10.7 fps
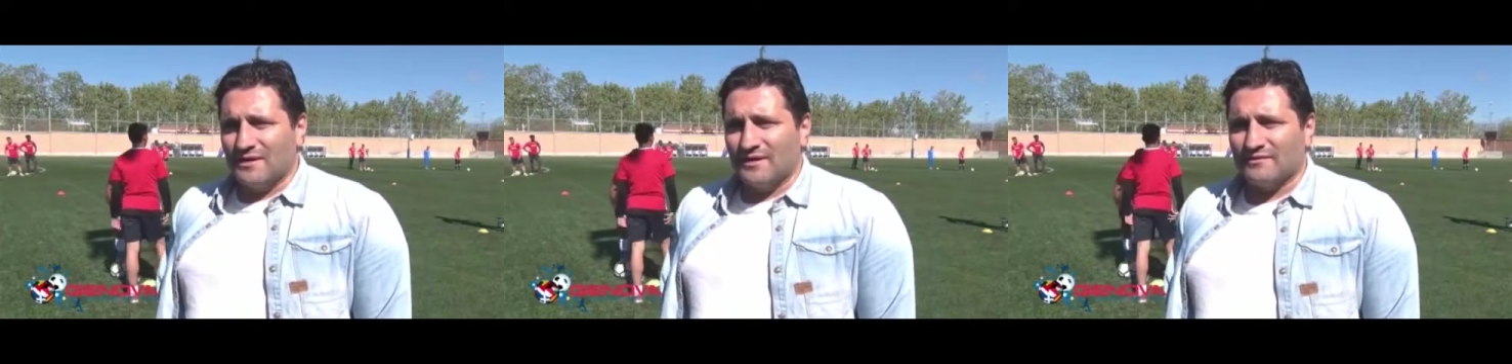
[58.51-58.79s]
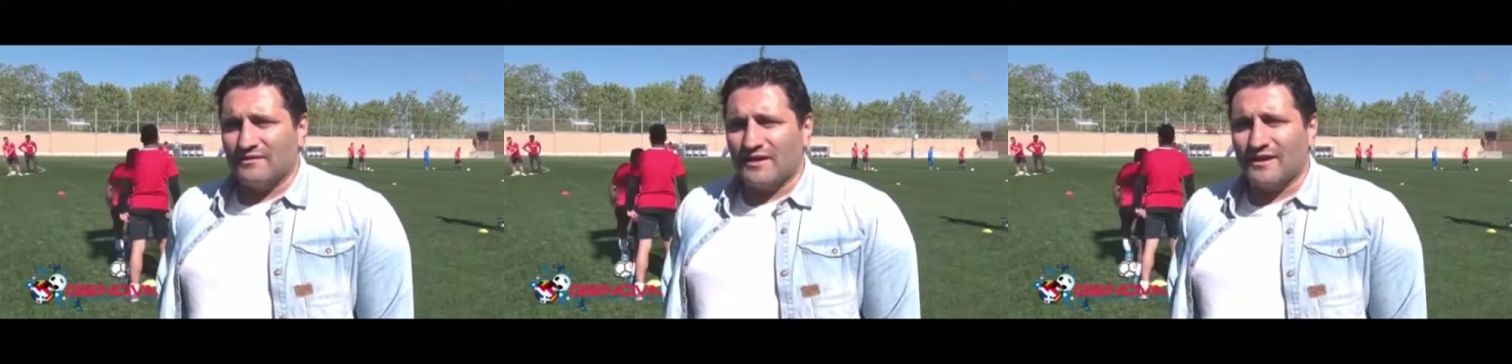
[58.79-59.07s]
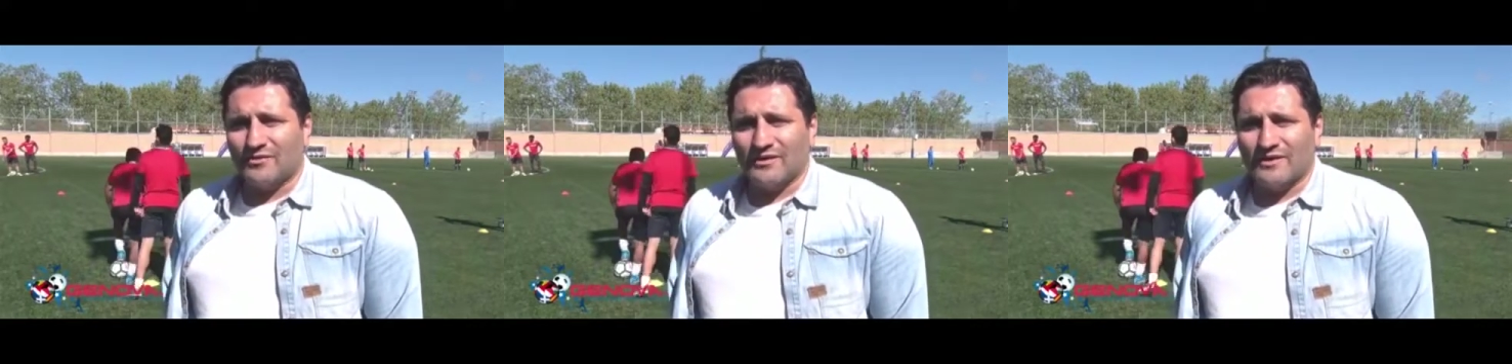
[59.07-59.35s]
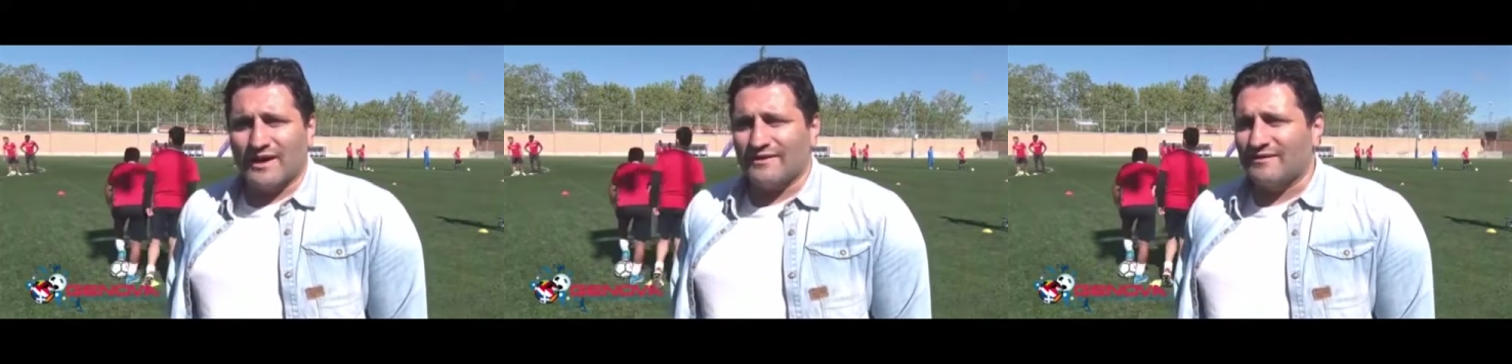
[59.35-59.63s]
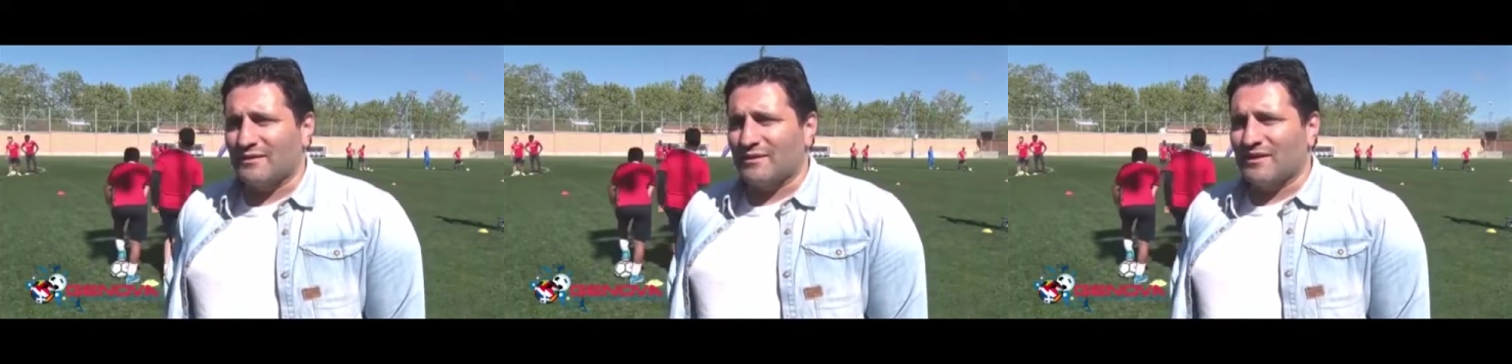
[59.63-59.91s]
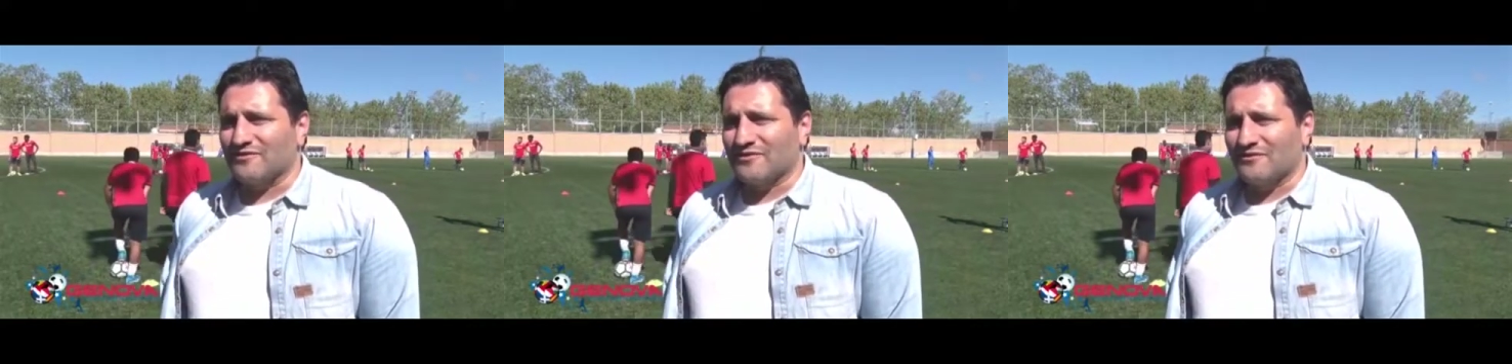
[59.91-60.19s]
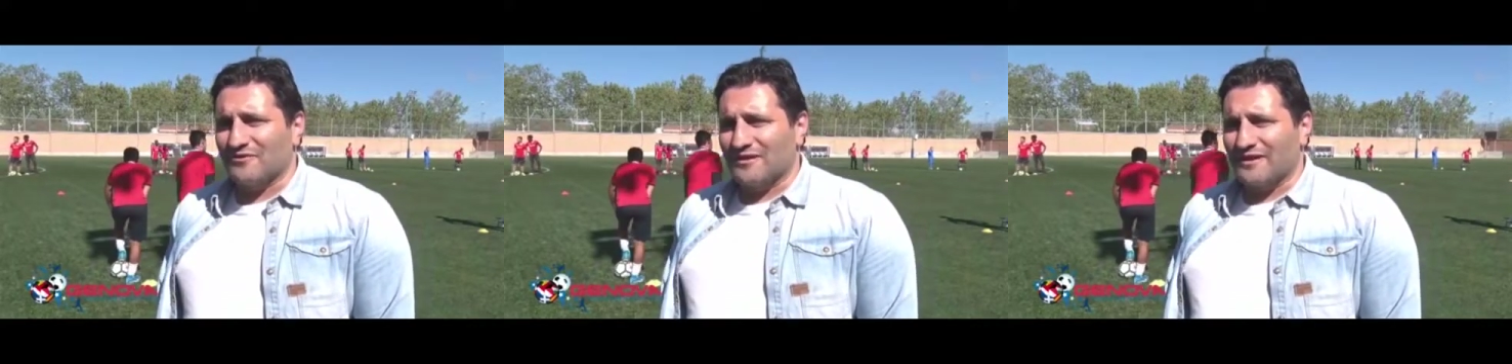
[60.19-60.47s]
and today we're 18,000
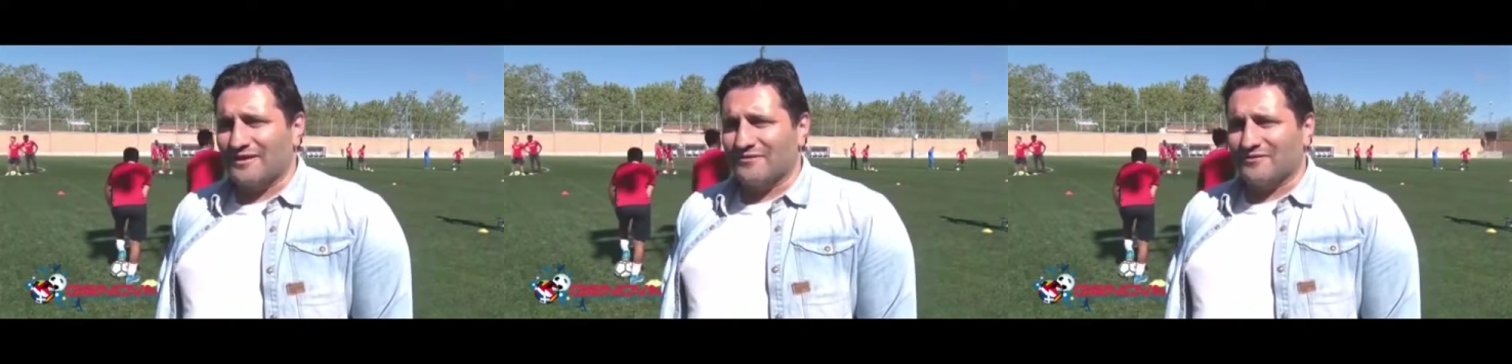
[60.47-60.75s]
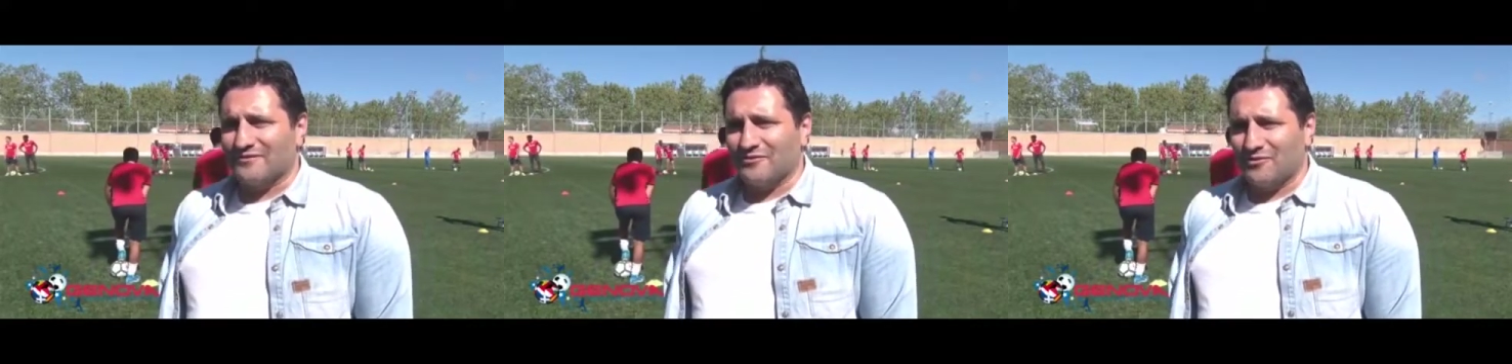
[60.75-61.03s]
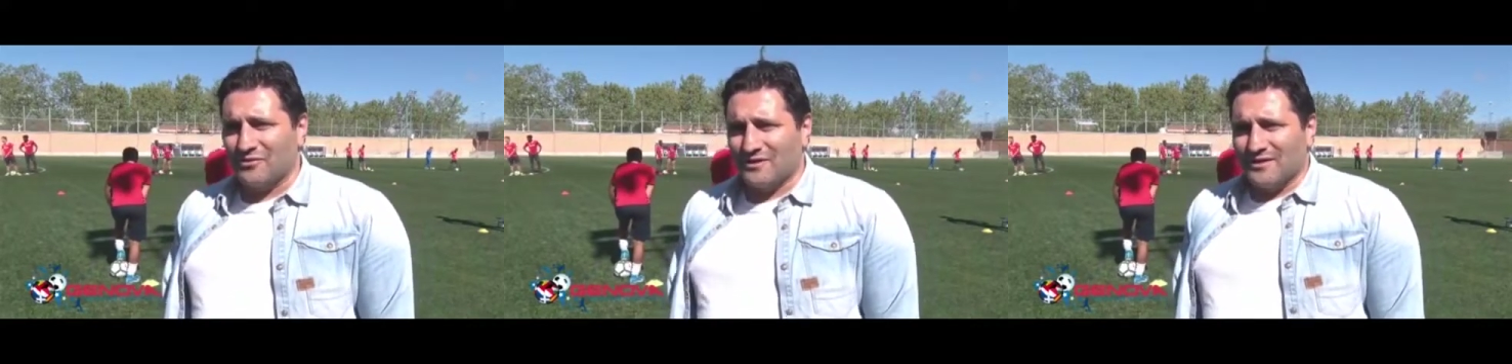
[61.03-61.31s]
affiliated. So